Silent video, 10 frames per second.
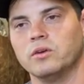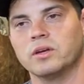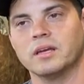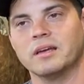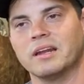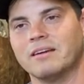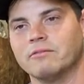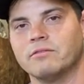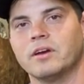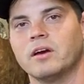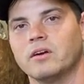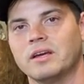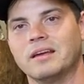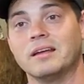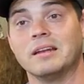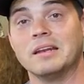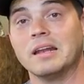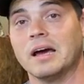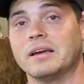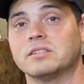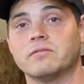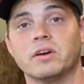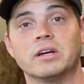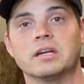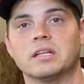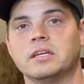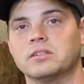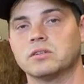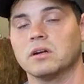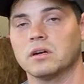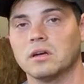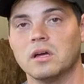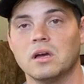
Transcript: You can get a very nice, very clean truck,